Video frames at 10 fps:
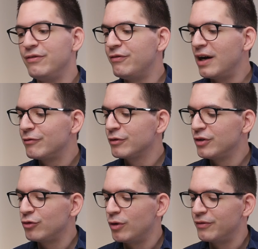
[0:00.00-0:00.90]

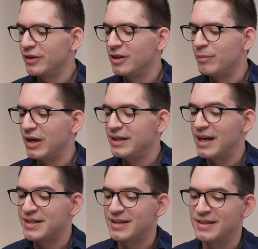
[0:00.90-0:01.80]
512 gigabyte
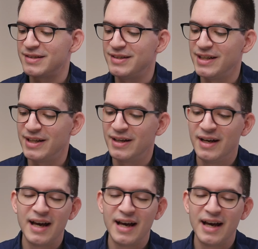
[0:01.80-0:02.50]
SSD,